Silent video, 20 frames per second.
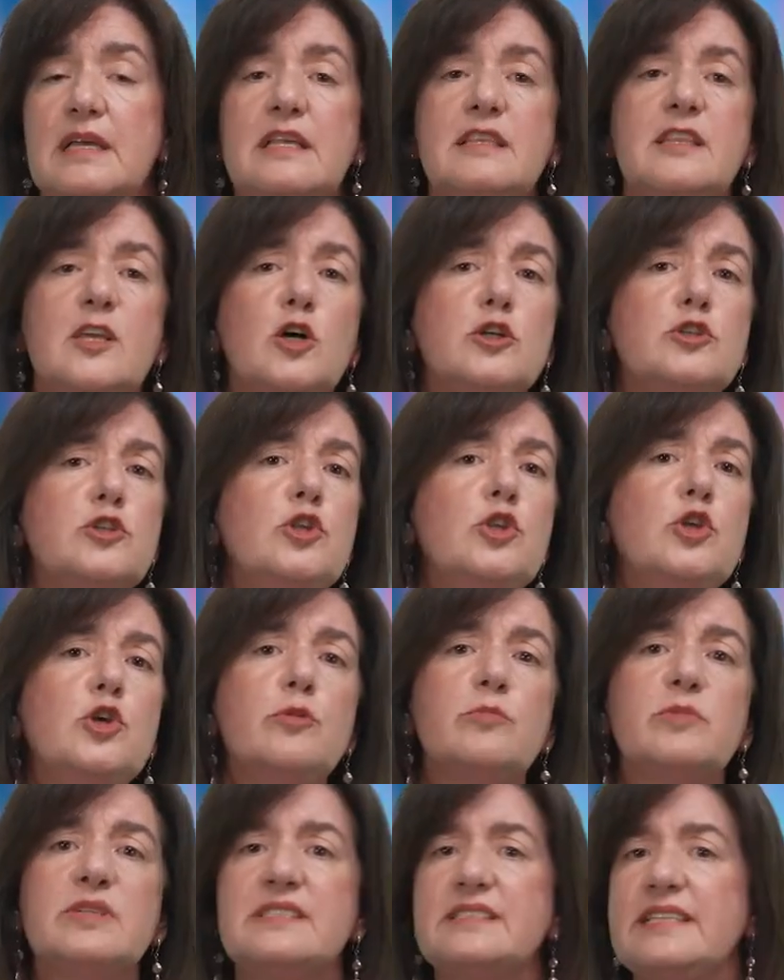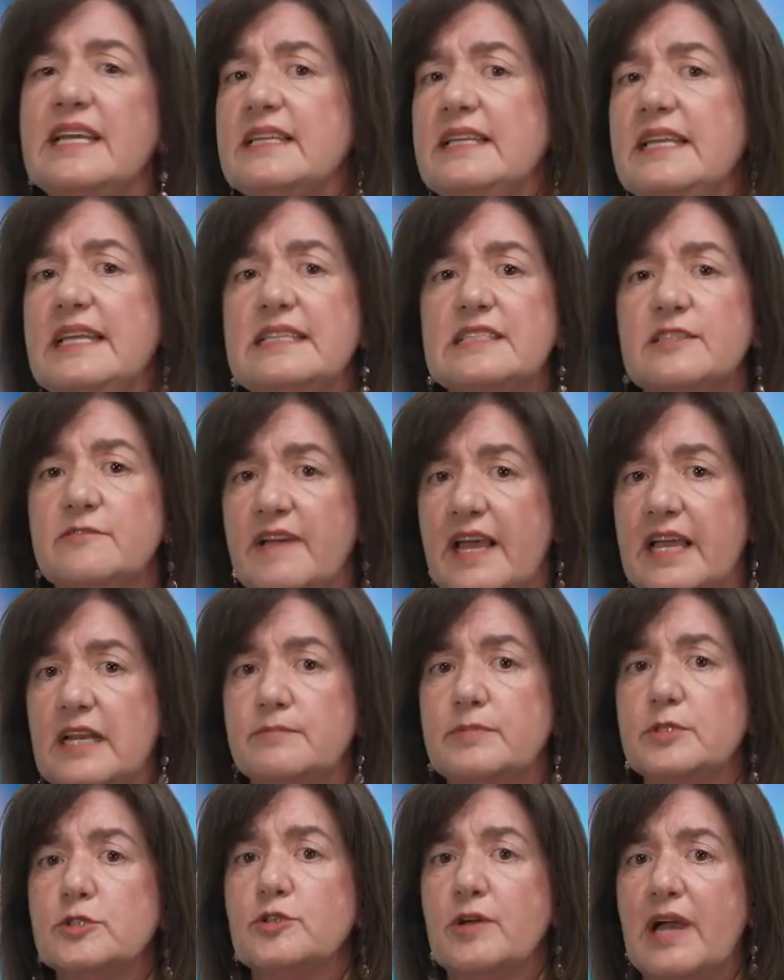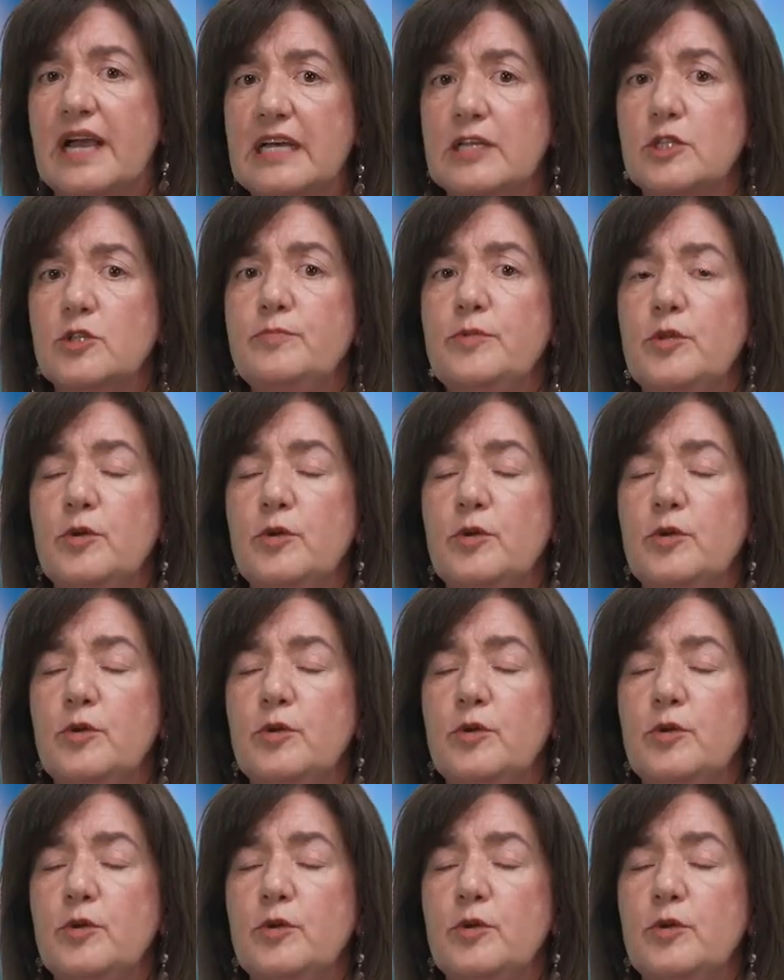There are numerous techniques available to help